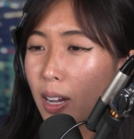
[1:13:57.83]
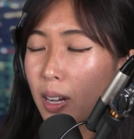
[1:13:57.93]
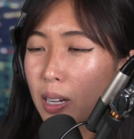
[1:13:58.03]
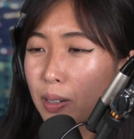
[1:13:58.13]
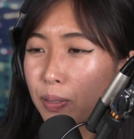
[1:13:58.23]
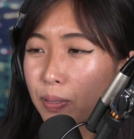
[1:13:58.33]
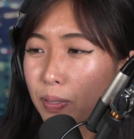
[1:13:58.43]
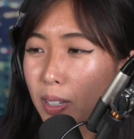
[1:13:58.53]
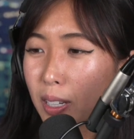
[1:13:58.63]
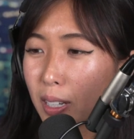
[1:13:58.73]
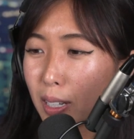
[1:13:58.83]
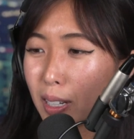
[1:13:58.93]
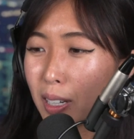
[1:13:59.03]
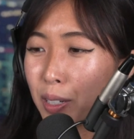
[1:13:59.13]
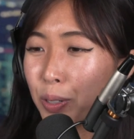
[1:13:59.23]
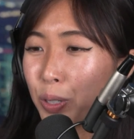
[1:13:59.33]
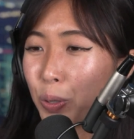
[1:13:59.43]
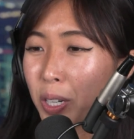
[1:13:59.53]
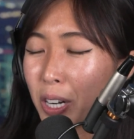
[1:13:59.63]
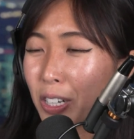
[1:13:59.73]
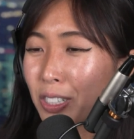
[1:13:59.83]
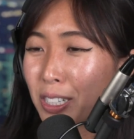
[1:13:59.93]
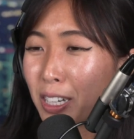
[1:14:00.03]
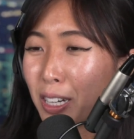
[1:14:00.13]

Your uh, identity is safe with and us. New Yorkers.